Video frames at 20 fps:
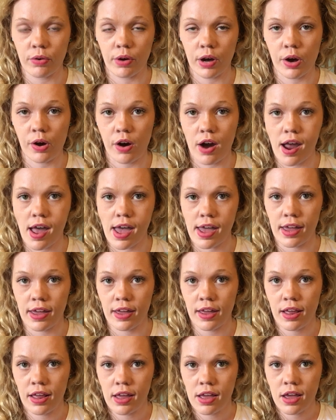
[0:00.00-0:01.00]
you regret,
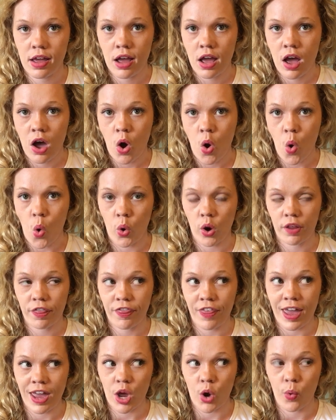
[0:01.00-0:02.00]
or
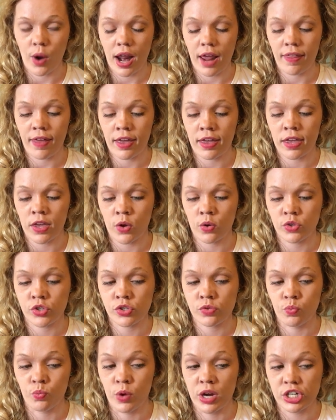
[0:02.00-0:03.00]
think a way that you
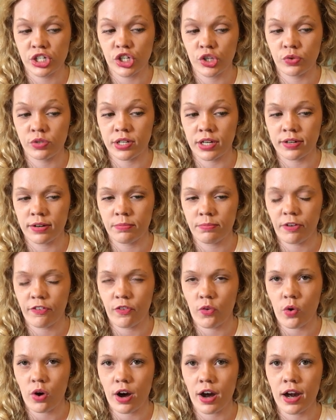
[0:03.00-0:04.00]
wish you didn't
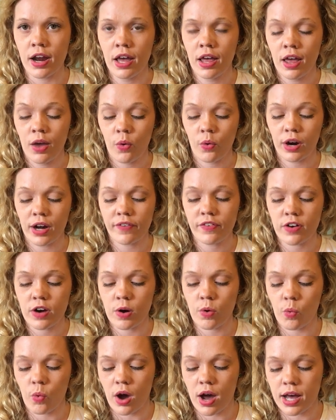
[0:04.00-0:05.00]
before, whatever
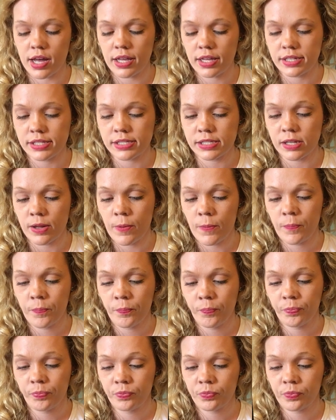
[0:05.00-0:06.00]
it was,
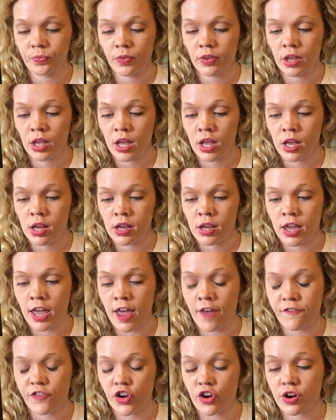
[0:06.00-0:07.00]

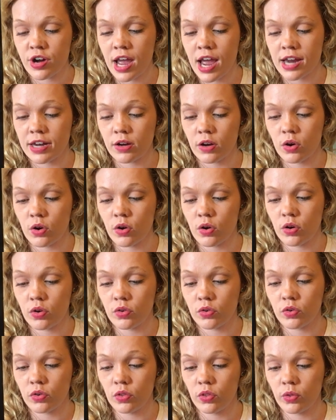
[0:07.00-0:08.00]
if you're not
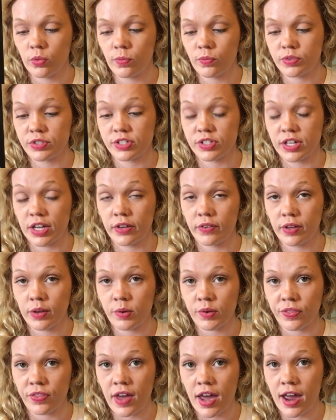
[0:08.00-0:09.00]

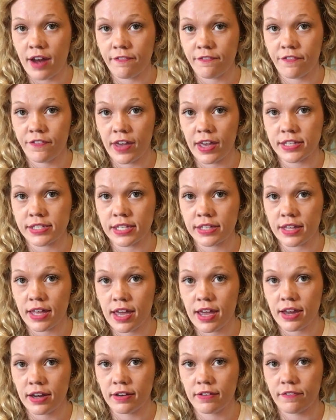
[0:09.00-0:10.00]
dealing with that and facing
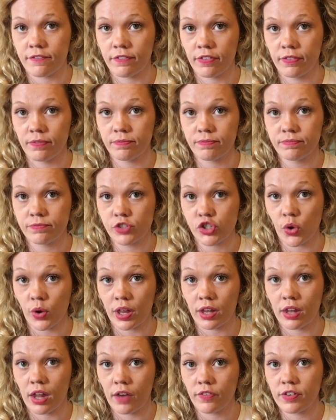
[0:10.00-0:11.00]
that and
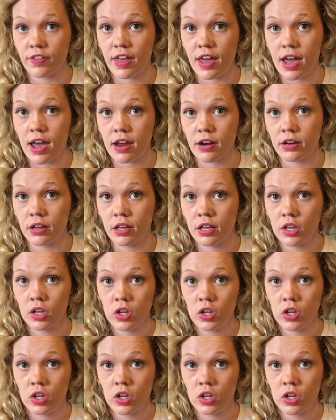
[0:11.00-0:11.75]
showing love to that,